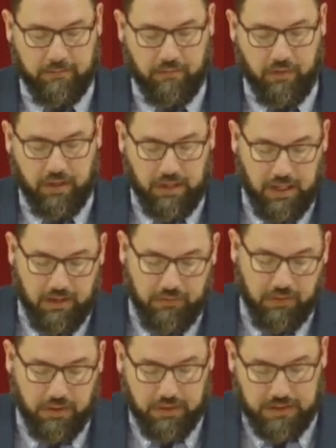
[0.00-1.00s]
For I gave
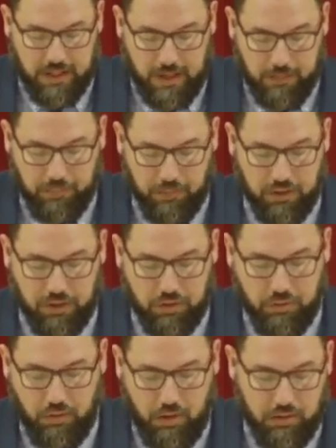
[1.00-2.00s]
you an example that
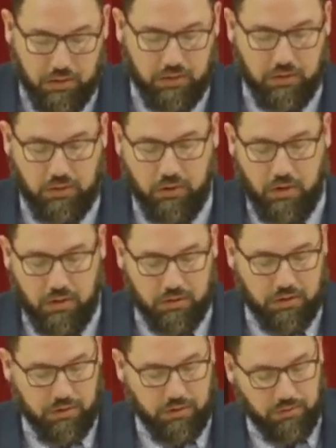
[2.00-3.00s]
you all you
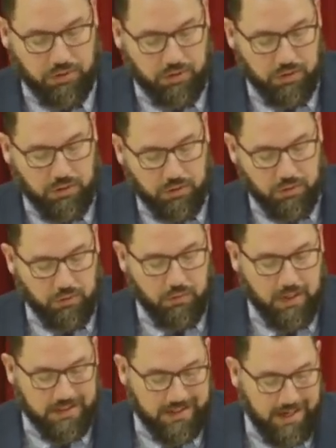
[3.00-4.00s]
also should do
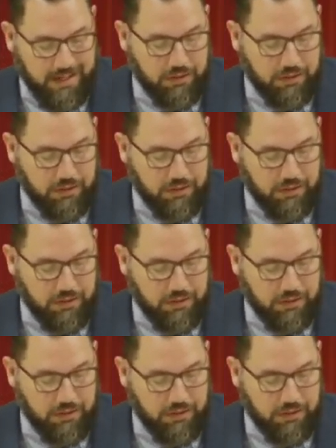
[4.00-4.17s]
as I